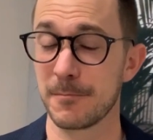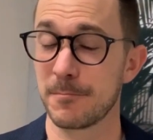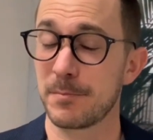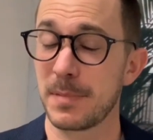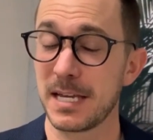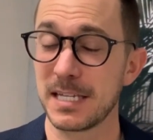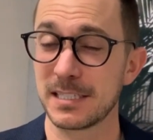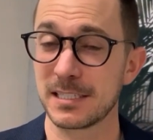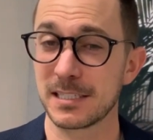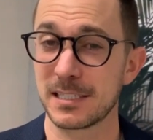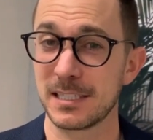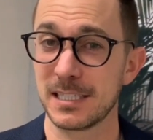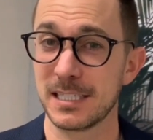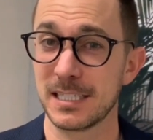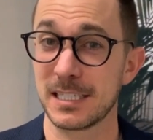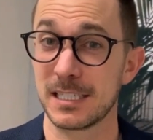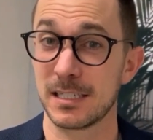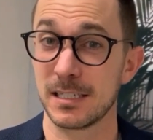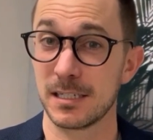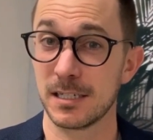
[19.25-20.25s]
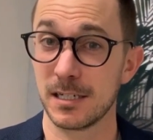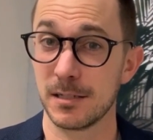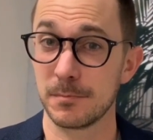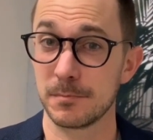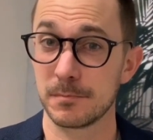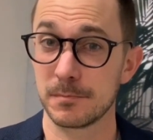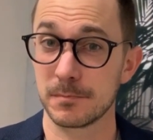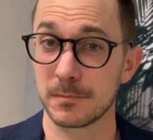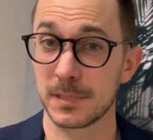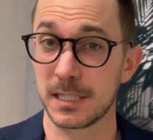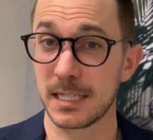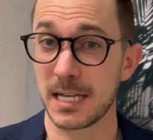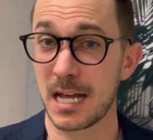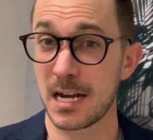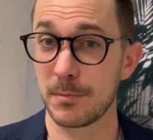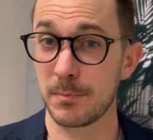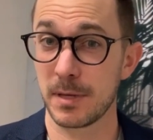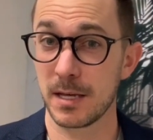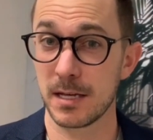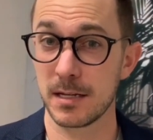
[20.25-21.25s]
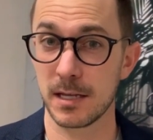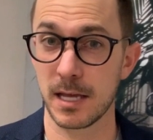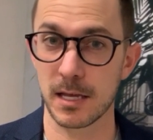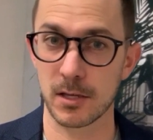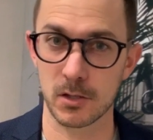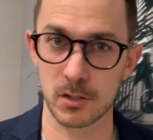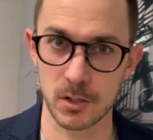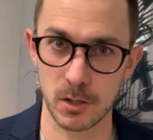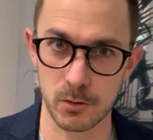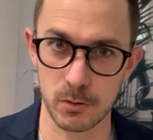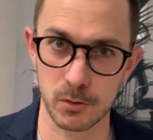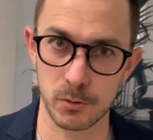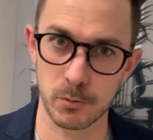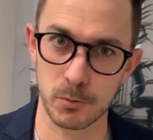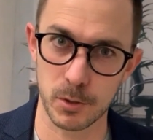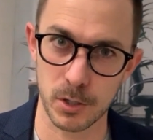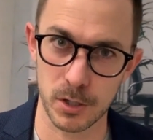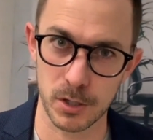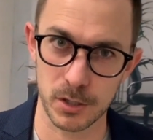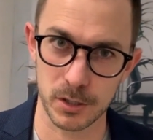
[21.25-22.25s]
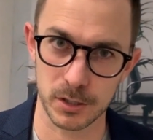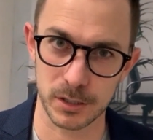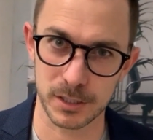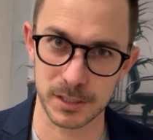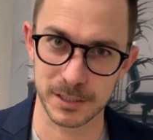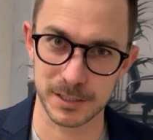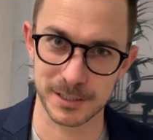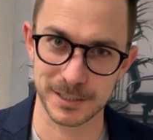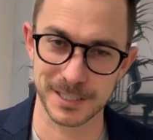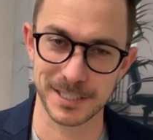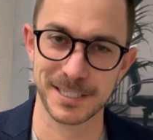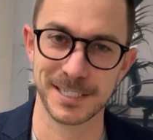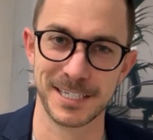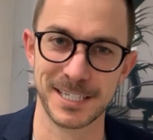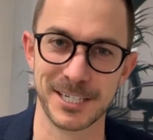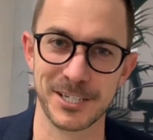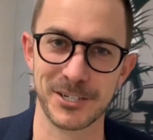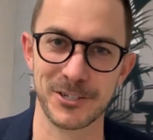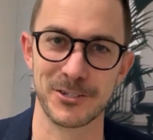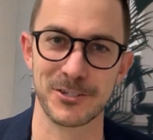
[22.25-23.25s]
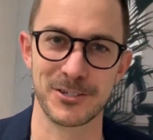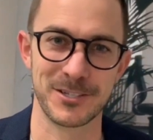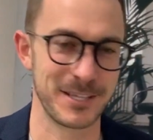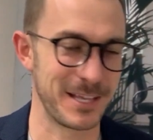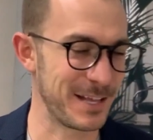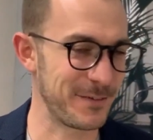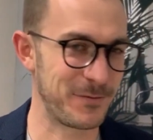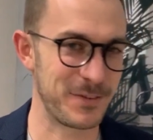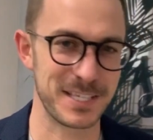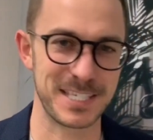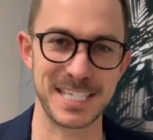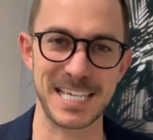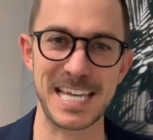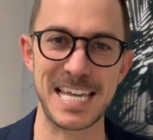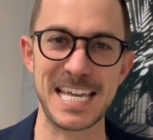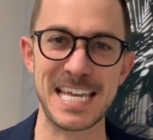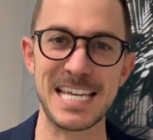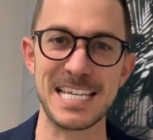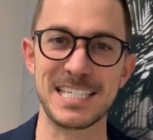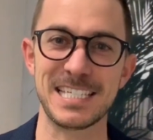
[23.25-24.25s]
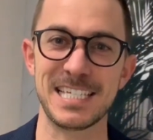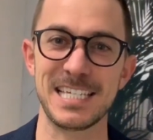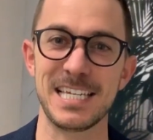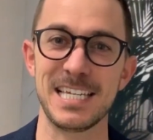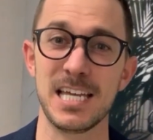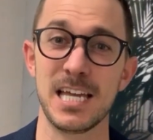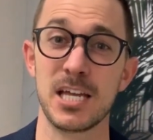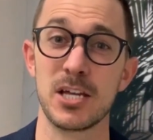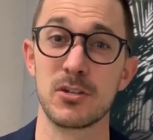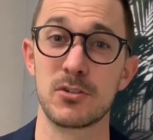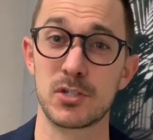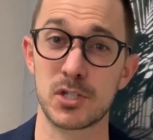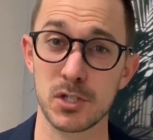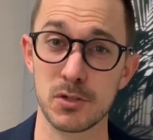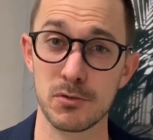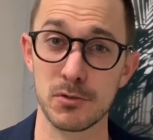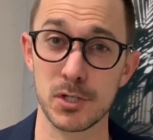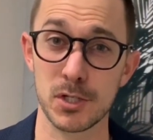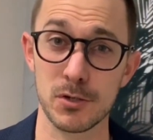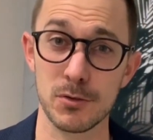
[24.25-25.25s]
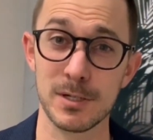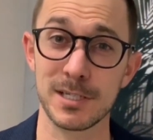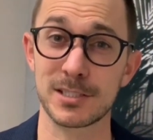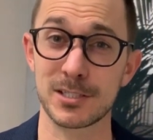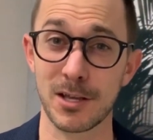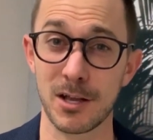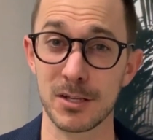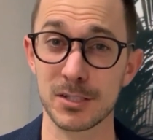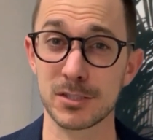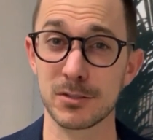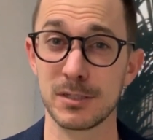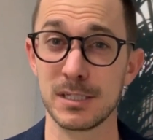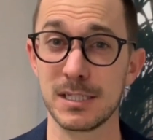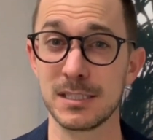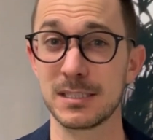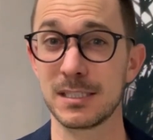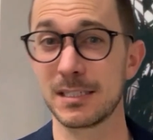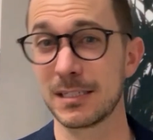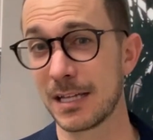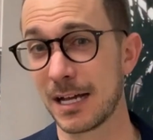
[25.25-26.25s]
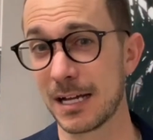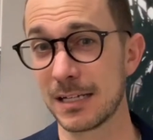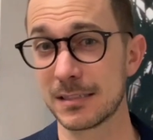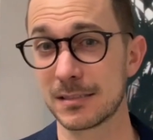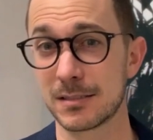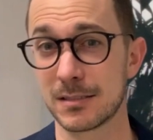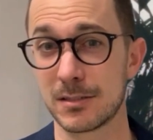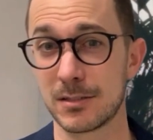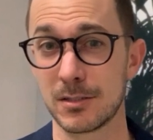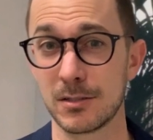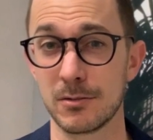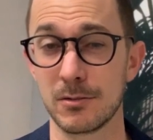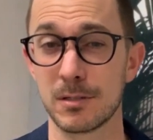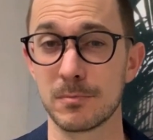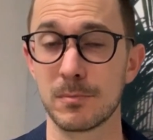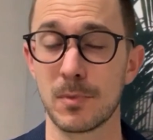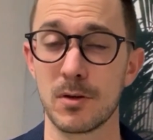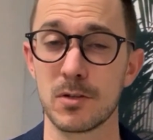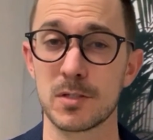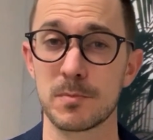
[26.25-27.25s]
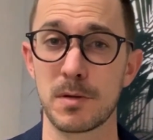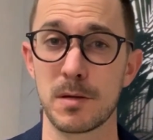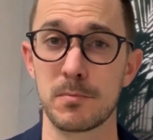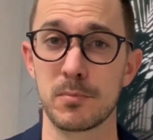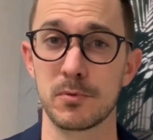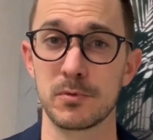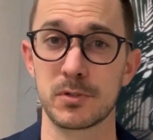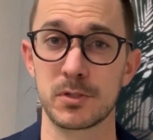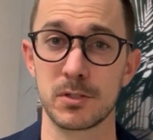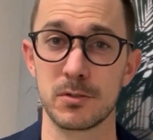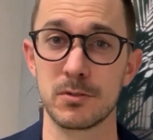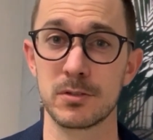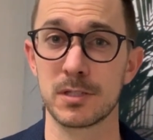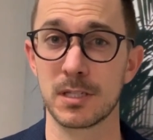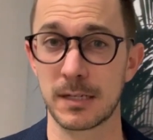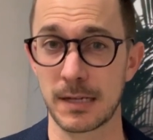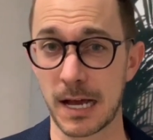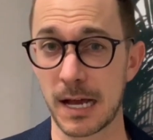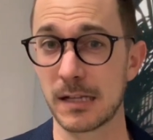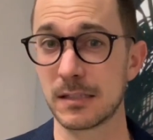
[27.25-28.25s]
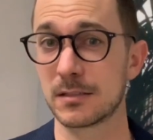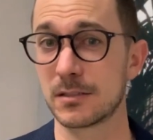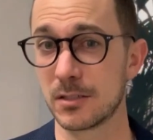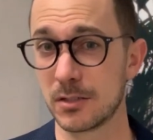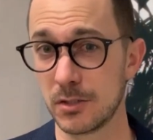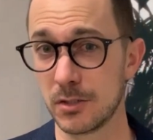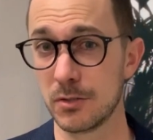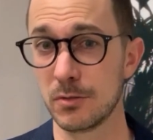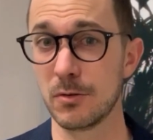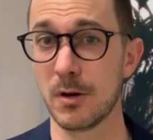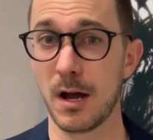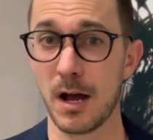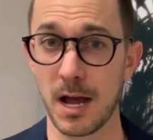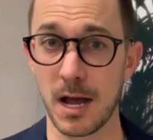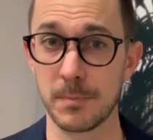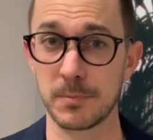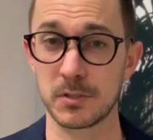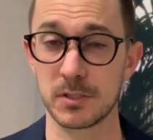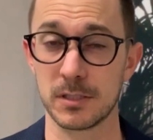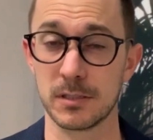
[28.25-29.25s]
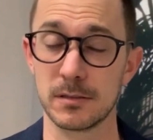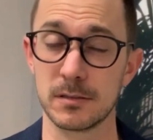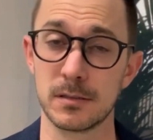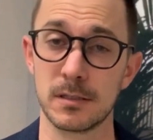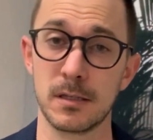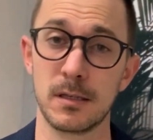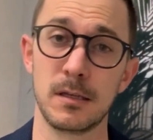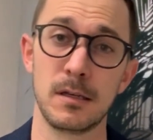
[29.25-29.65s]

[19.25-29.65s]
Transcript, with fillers: Basically, get up, get out of bed, and go to work. If it's easy to do, it's also easy not to do, and most people choose the not to do option.